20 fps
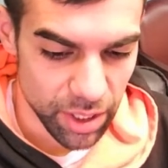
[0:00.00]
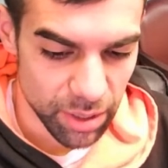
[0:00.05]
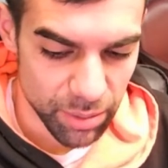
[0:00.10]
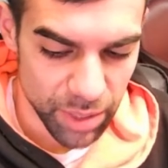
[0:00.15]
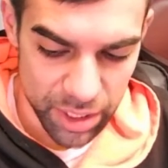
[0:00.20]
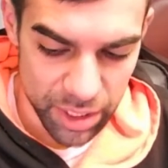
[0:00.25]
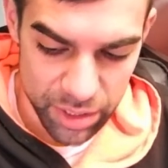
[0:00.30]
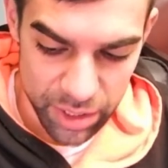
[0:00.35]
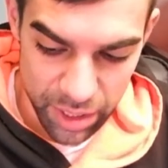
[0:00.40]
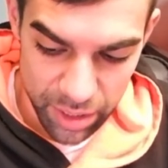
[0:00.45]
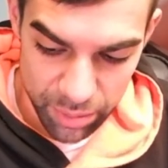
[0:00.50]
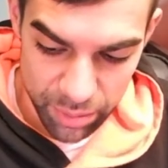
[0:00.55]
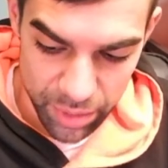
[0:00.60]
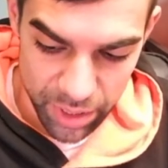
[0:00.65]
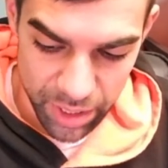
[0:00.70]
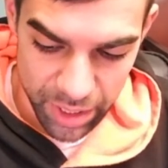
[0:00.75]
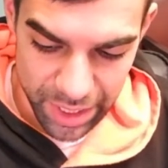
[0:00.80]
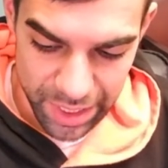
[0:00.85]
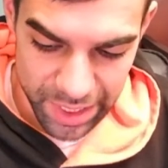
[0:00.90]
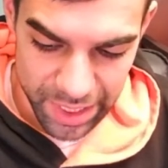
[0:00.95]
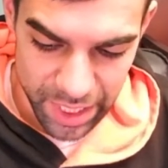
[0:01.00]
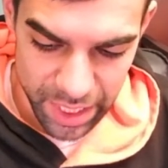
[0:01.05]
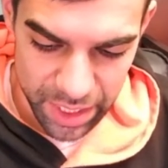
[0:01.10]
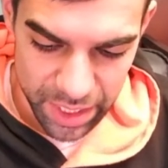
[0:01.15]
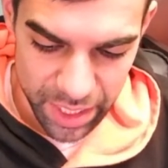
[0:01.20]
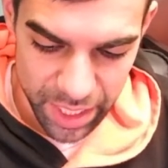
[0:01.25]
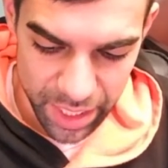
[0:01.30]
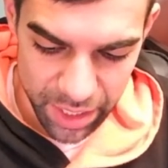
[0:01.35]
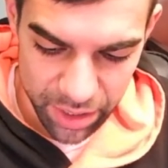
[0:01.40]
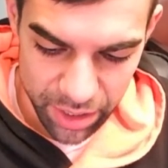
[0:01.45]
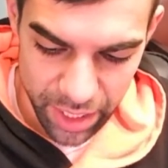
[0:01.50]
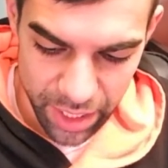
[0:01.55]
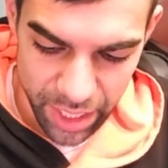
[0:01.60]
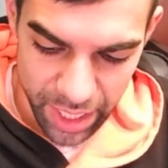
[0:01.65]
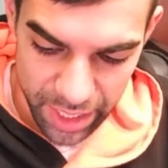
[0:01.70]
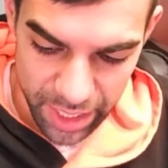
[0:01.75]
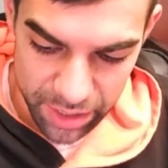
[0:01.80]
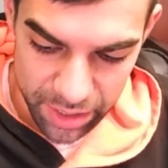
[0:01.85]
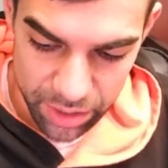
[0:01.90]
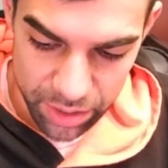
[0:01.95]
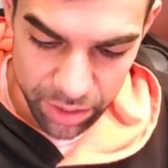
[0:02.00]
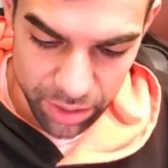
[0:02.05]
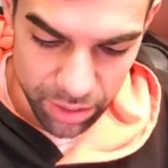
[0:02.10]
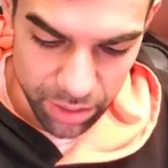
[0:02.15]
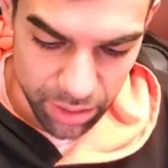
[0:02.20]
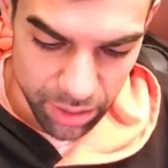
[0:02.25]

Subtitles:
I'm not saying being a dictator, guys,